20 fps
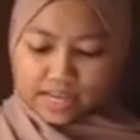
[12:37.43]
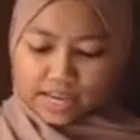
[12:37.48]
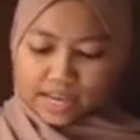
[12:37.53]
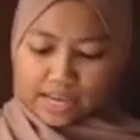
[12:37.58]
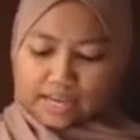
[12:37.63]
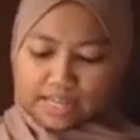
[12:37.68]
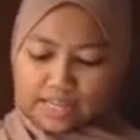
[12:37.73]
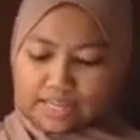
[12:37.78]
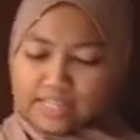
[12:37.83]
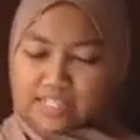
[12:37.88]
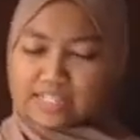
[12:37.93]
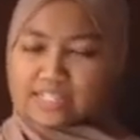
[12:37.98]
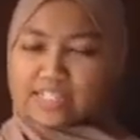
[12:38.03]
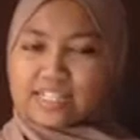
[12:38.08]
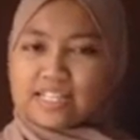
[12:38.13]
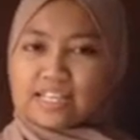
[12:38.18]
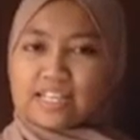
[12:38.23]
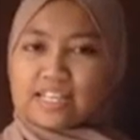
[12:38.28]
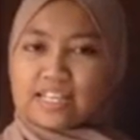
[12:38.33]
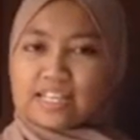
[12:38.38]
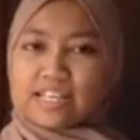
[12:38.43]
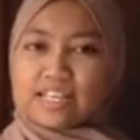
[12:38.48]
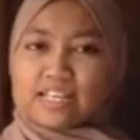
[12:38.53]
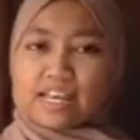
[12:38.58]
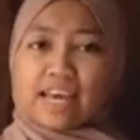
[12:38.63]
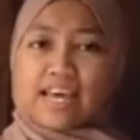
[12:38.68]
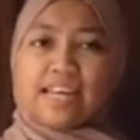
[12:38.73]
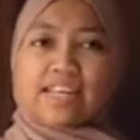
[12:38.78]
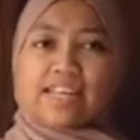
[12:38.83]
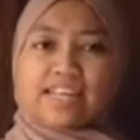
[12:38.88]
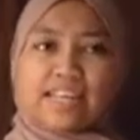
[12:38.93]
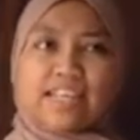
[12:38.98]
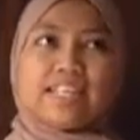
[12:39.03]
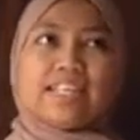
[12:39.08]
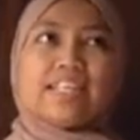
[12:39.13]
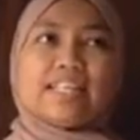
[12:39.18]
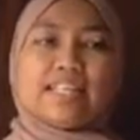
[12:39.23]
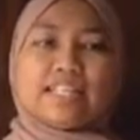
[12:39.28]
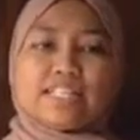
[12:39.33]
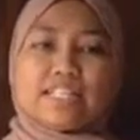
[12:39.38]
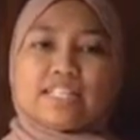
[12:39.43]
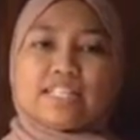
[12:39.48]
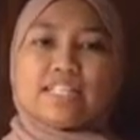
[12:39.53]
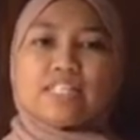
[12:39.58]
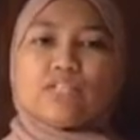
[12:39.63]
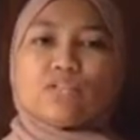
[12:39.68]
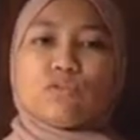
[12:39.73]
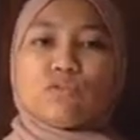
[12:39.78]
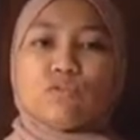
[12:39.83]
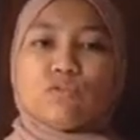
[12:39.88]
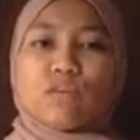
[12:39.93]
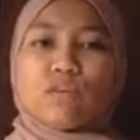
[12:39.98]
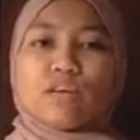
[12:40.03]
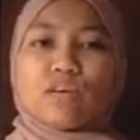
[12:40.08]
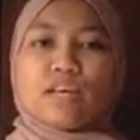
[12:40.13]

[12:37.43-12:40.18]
And in this issue,